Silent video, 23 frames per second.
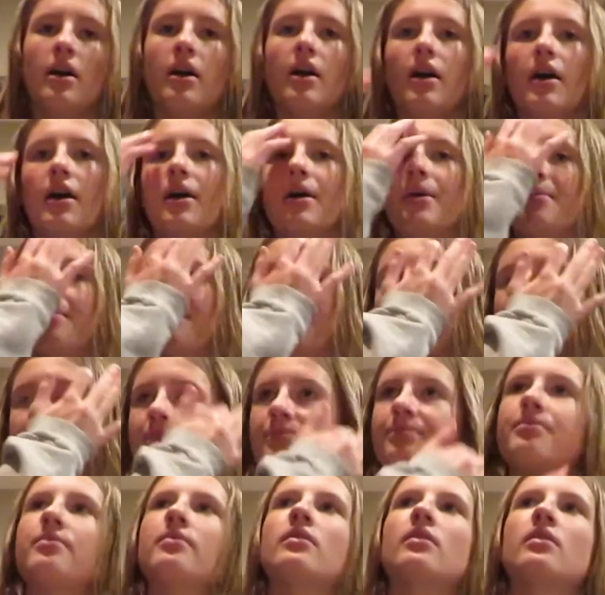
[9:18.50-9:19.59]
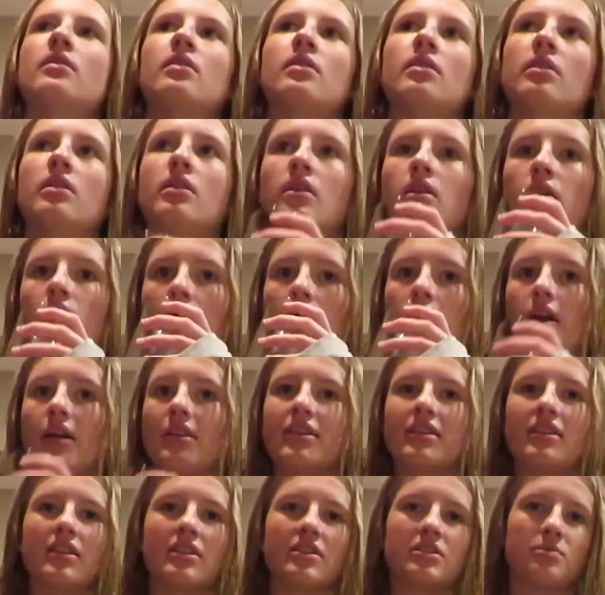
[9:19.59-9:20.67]
I
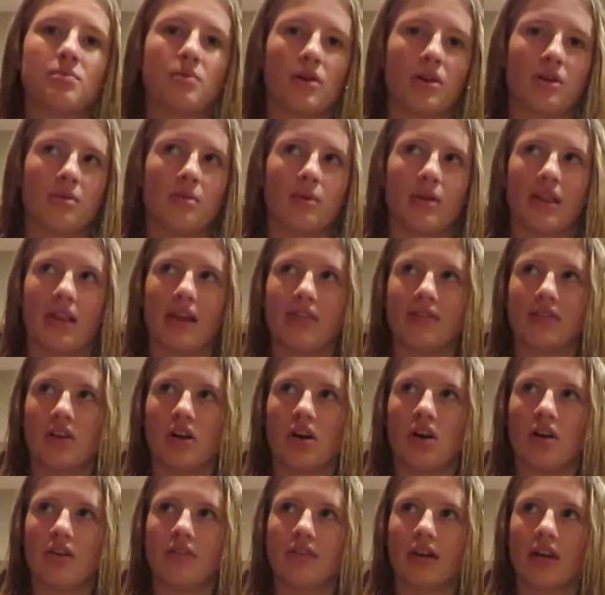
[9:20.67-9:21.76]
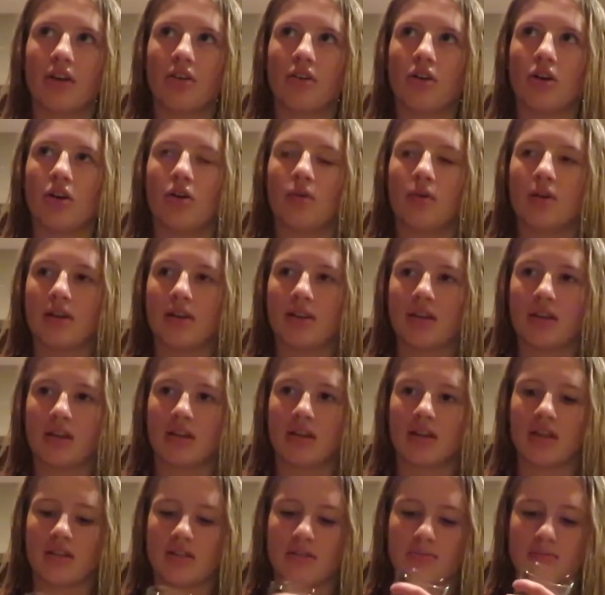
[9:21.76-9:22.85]
think that's where we left off. I don't know, I think
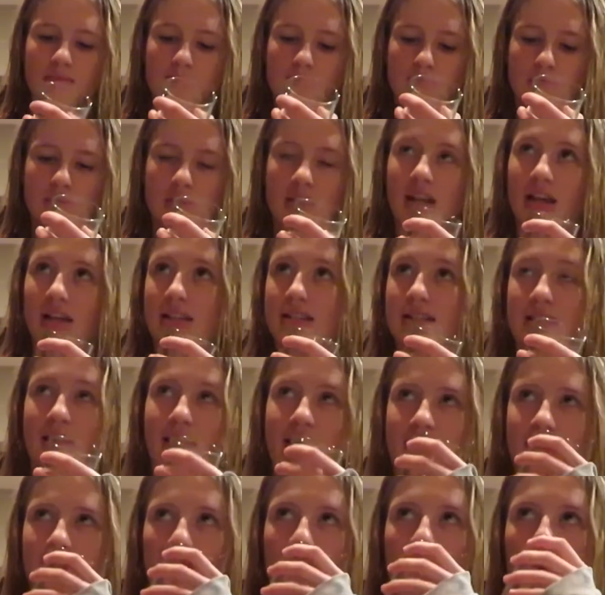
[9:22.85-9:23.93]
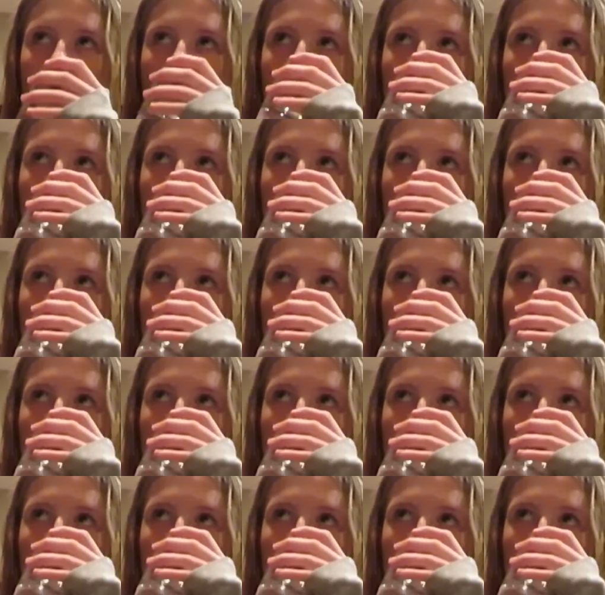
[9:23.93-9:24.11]
it's the next day.